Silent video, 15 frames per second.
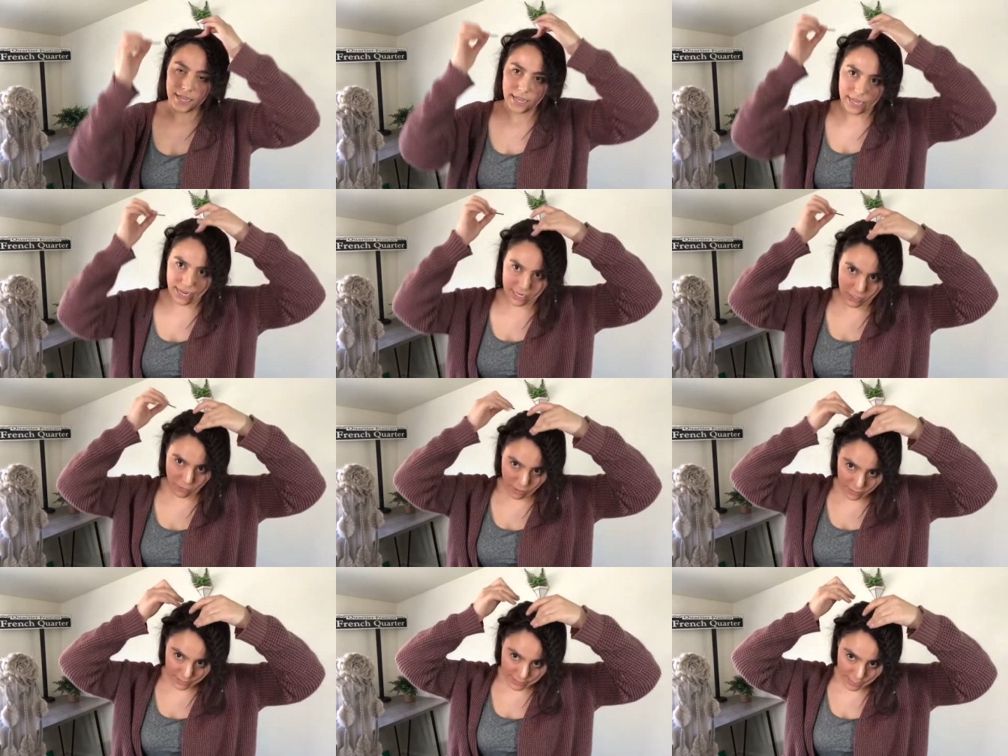And you
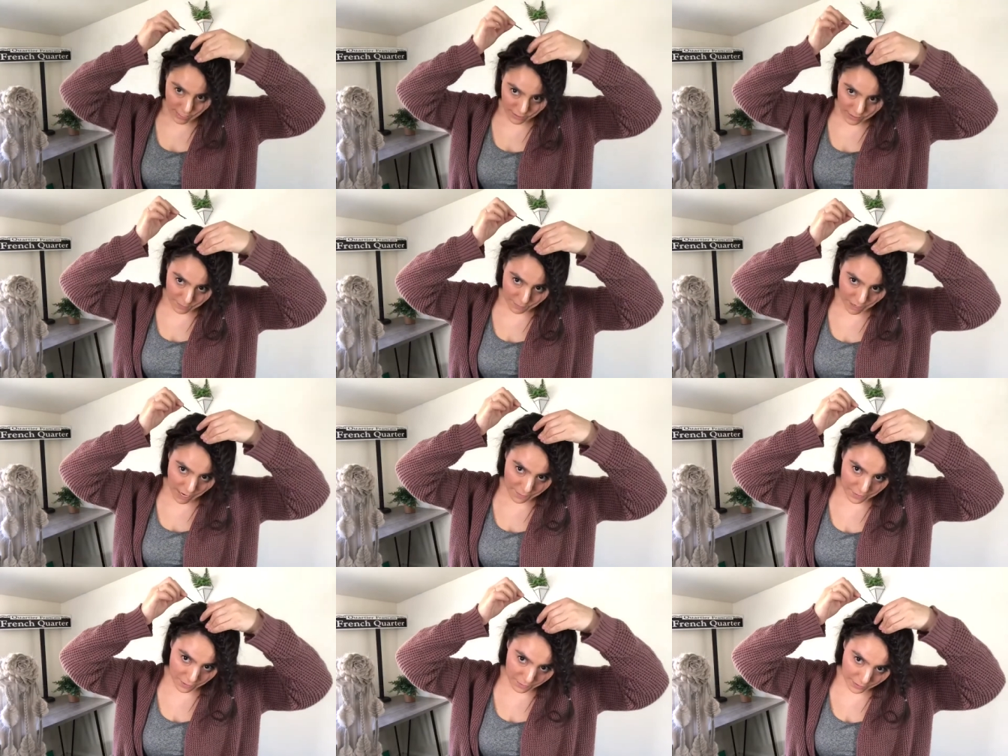want to tuck the
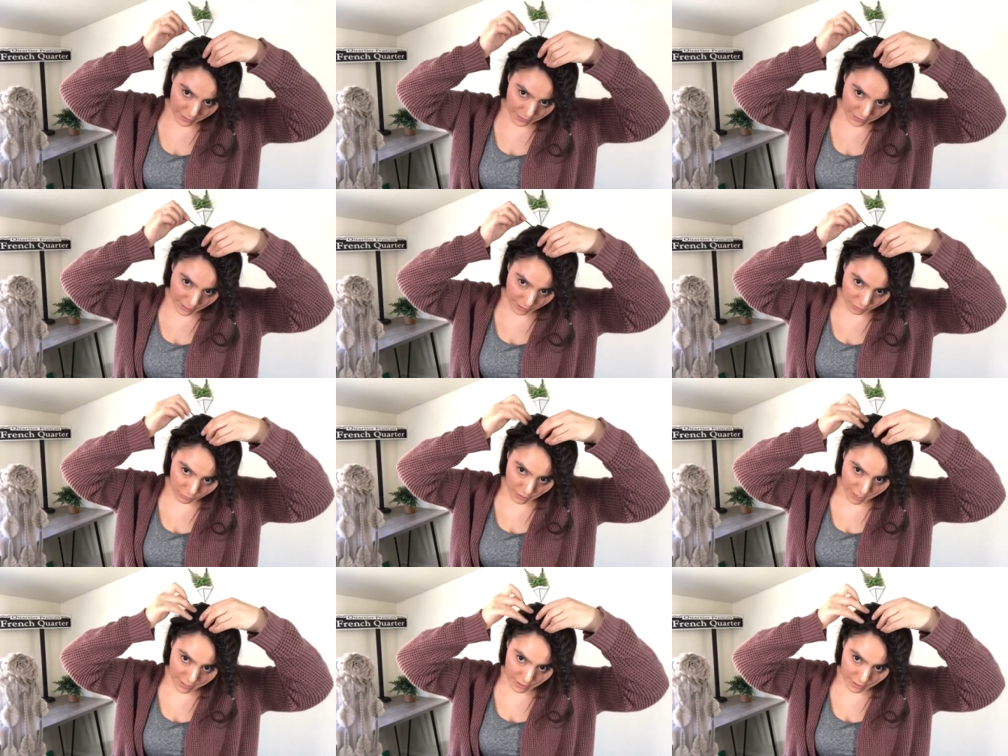bobby pin like right